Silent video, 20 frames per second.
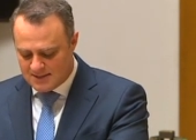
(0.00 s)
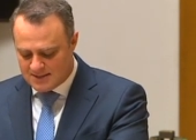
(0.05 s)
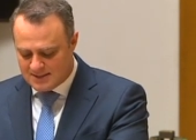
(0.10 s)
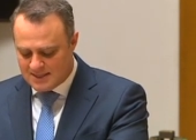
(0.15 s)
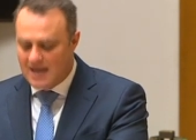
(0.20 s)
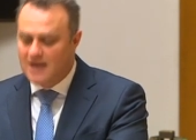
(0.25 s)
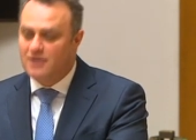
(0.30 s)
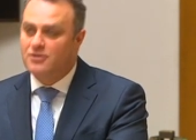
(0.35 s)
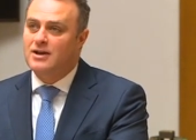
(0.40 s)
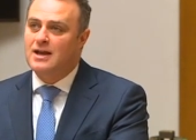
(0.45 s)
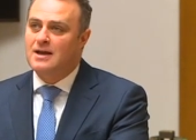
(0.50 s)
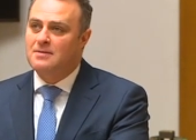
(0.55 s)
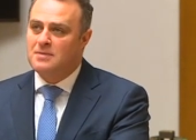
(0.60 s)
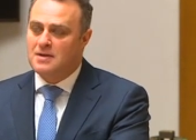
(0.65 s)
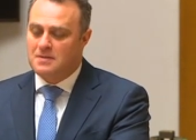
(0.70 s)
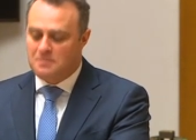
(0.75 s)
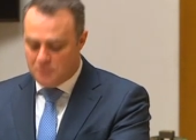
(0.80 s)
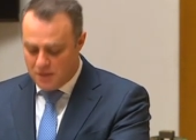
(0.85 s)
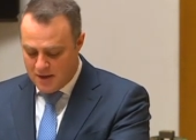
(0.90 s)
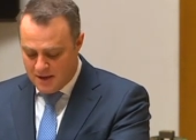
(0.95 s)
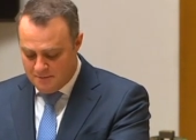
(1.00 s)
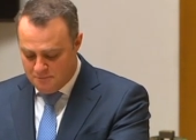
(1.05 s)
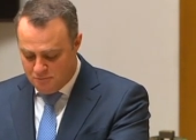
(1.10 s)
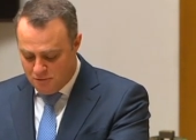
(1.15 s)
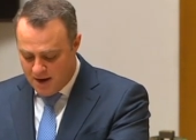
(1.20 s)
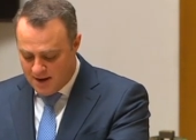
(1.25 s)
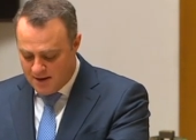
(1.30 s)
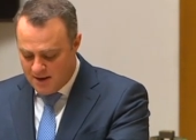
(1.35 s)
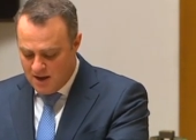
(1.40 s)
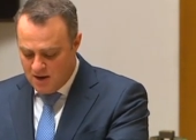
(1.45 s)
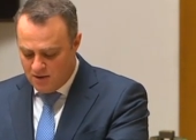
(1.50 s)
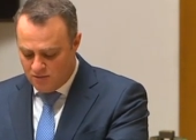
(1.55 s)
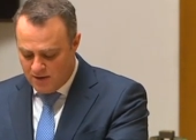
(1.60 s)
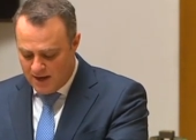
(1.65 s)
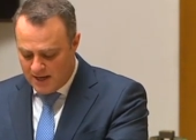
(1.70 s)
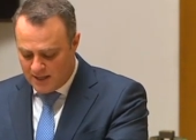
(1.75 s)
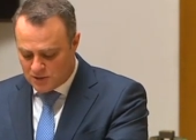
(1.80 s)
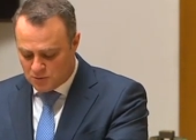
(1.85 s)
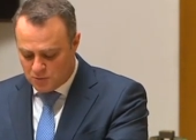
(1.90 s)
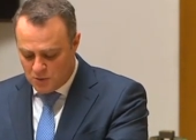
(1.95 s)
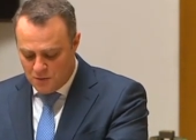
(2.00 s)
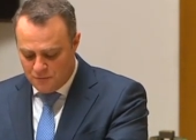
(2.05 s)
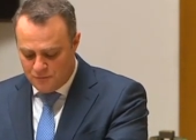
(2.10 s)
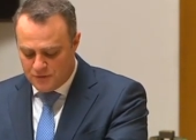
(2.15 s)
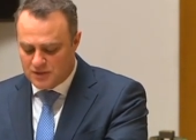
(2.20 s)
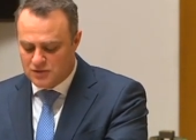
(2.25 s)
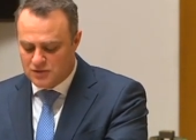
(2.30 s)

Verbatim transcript: Sandringham MP Brad Rowswell for